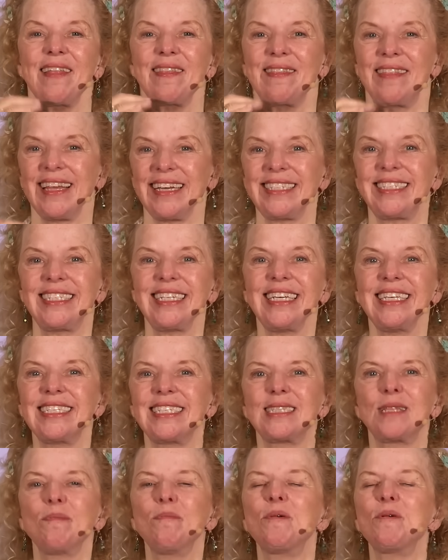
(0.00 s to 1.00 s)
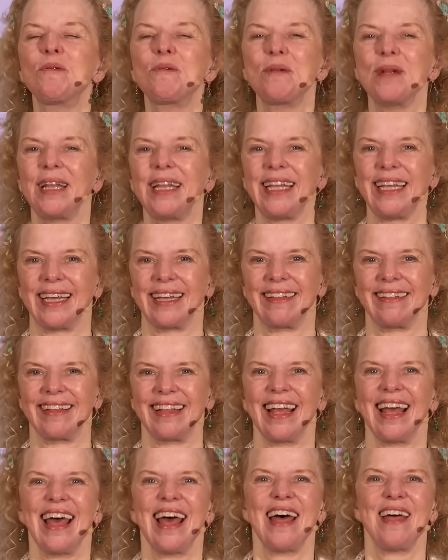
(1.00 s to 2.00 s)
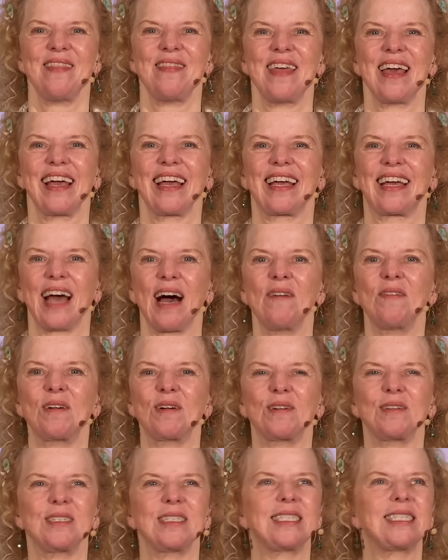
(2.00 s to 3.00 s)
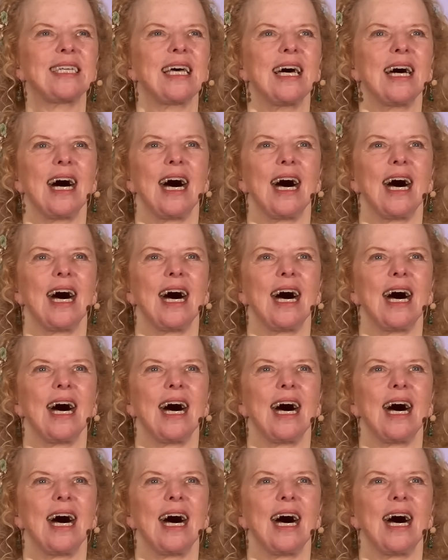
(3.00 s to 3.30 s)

this is the meridian that governs